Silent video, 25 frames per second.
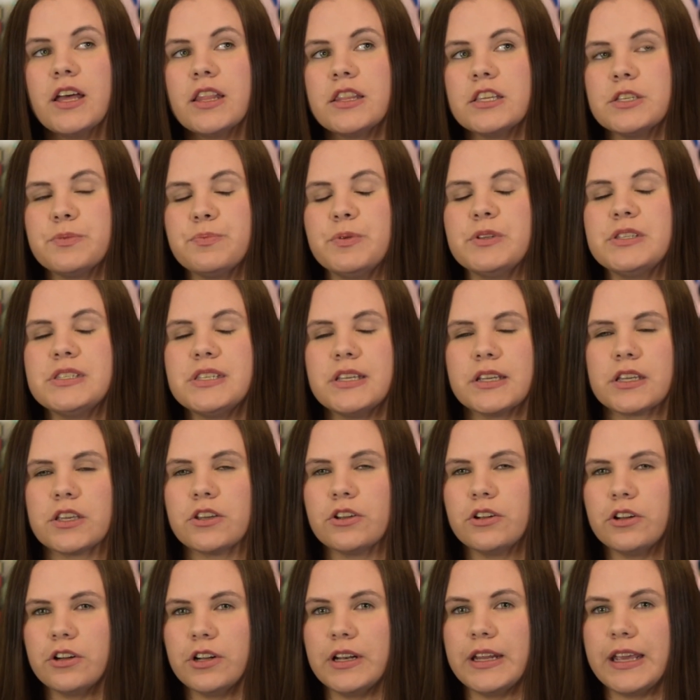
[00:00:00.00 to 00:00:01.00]
This
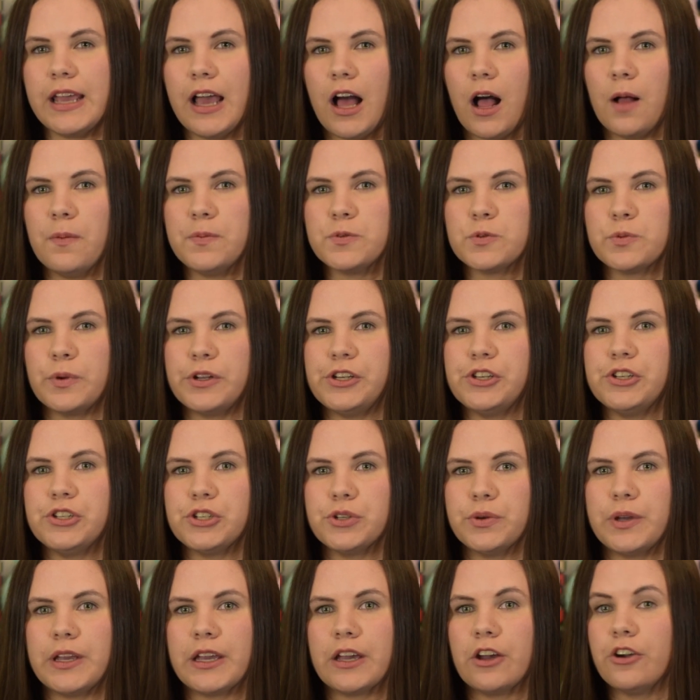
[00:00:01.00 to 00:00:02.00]
particularly helps when you're
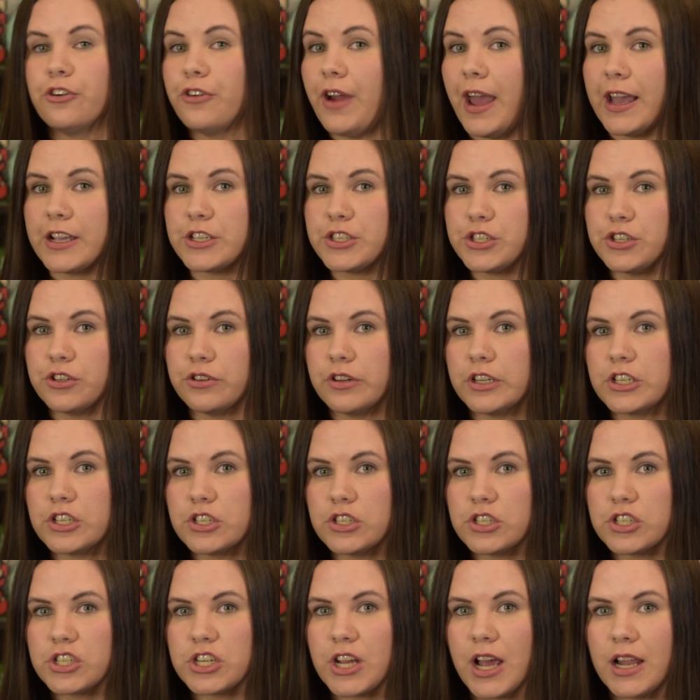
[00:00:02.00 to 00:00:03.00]
doing a rags to
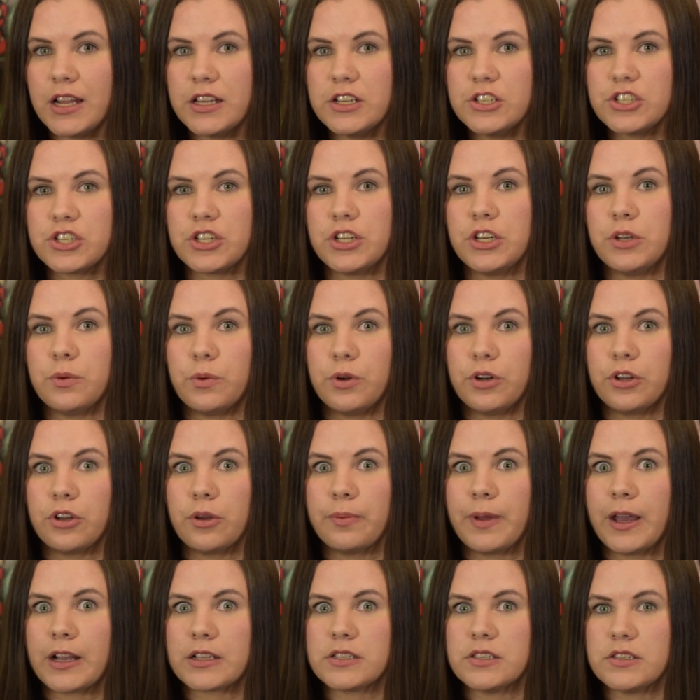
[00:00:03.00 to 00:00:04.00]
riches challenge and you want to
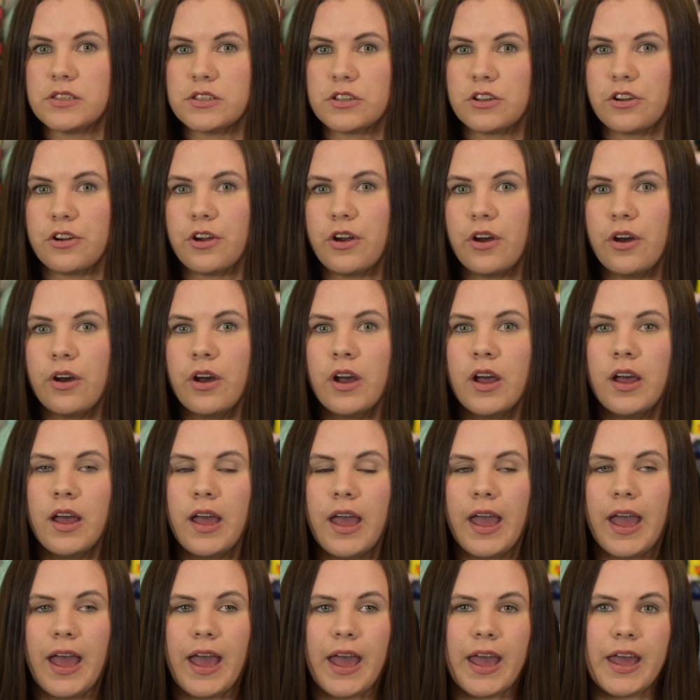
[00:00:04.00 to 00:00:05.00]
go back to zero,
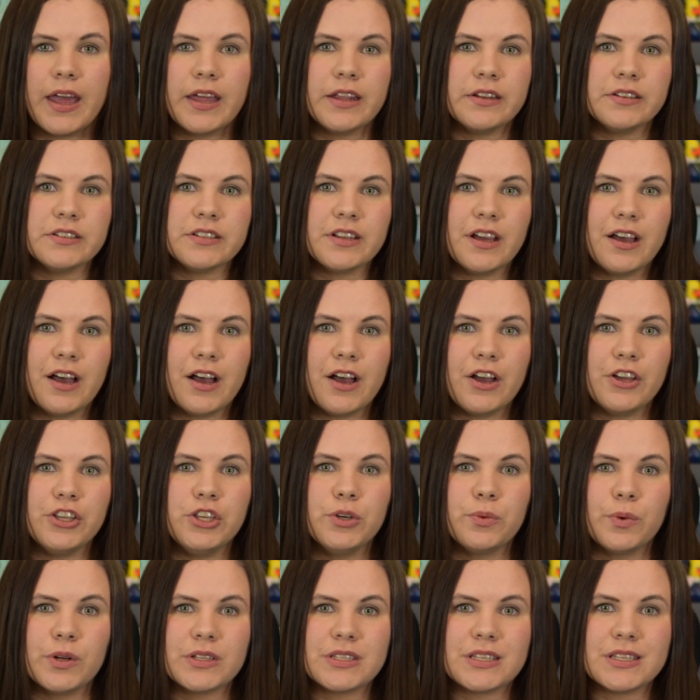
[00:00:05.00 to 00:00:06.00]
and
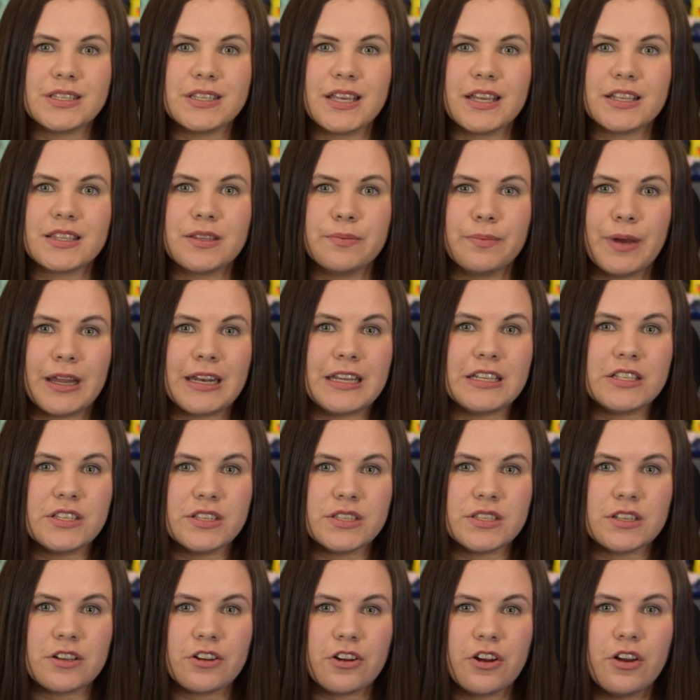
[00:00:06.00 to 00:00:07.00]
you want to set the money
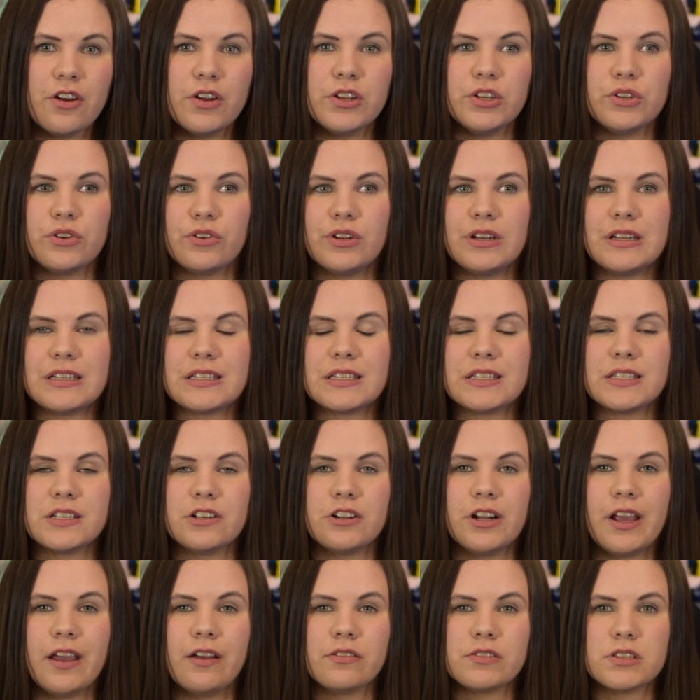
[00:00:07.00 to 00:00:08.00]
to zero, and you don't
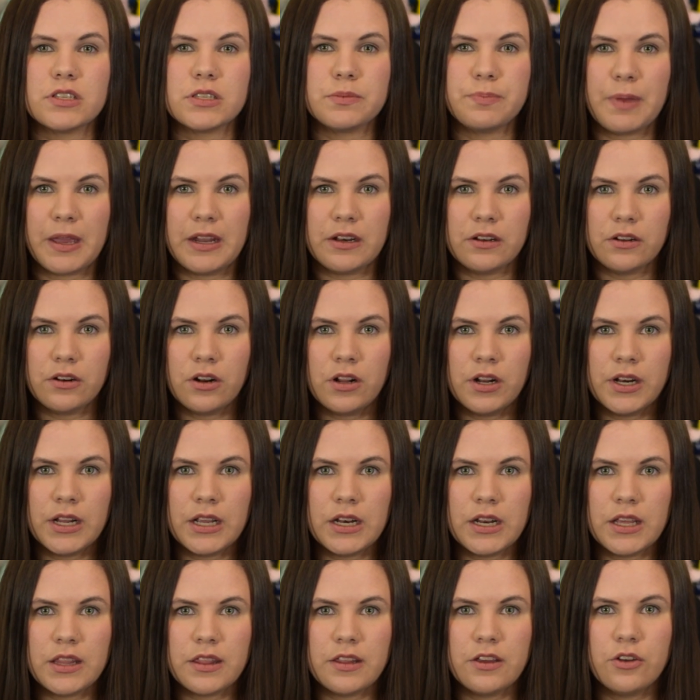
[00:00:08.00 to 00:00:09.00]
necessarily have to spend it on
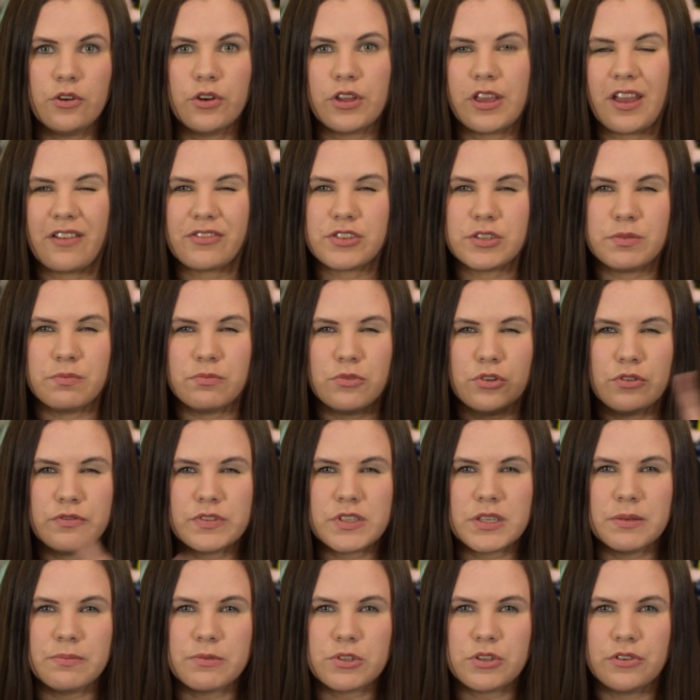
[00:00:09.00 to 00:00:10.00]
anything, or you have to move
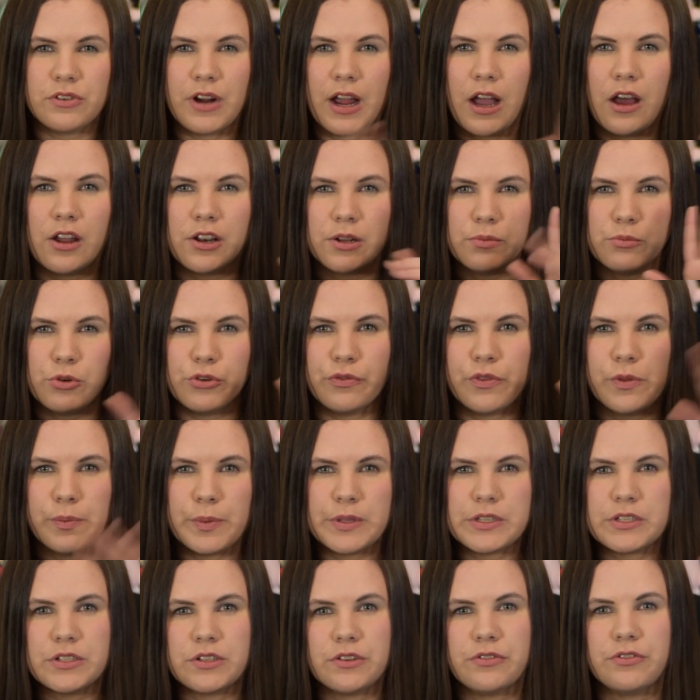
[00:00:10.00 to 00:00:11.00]
Sims around and move
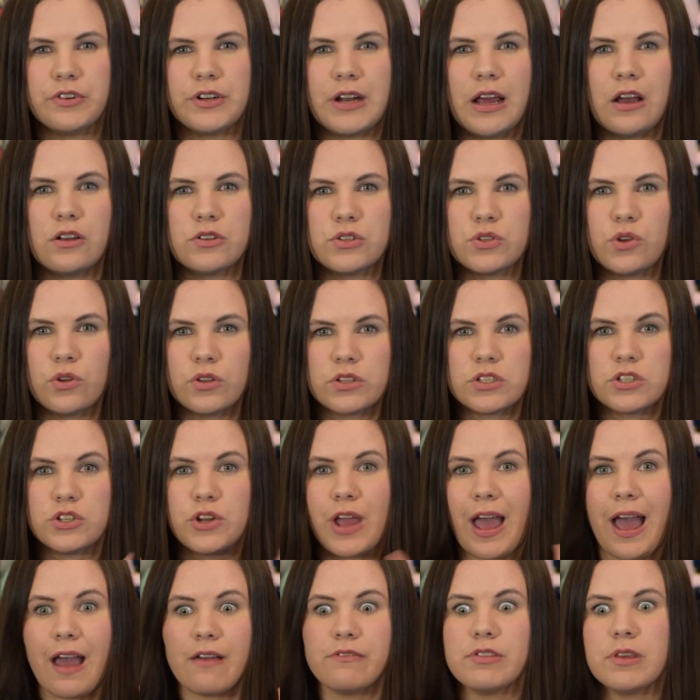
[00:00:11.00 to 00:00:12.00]
them into different households
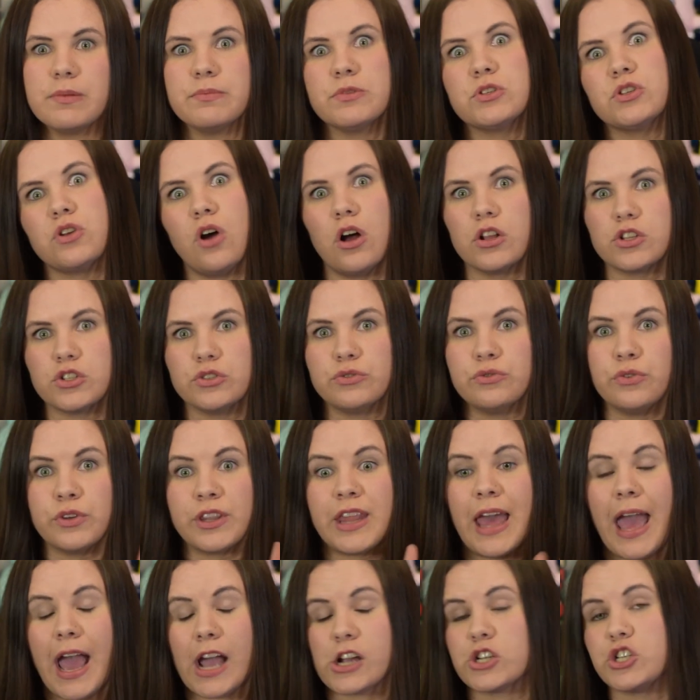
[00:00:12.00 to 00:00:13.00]
to have them start off
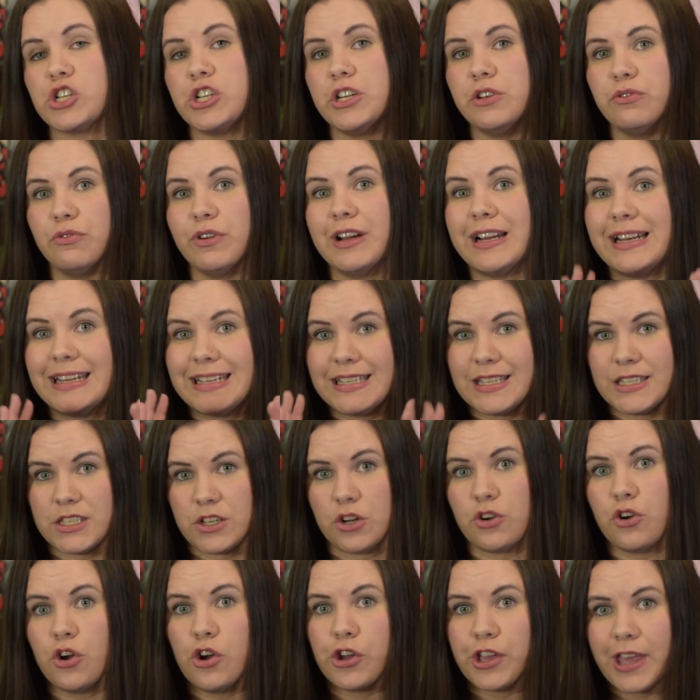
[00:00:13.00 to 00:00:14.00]
with actually really
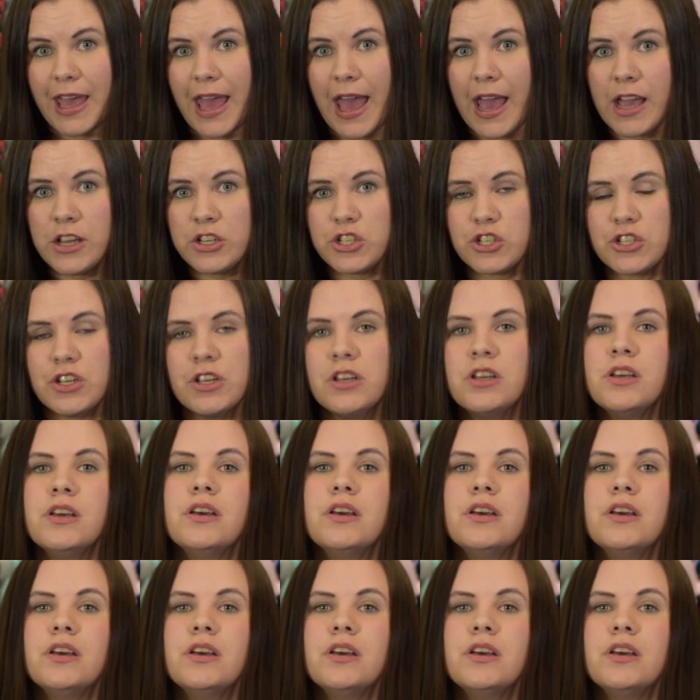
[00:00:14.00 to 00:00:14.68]
zero cash.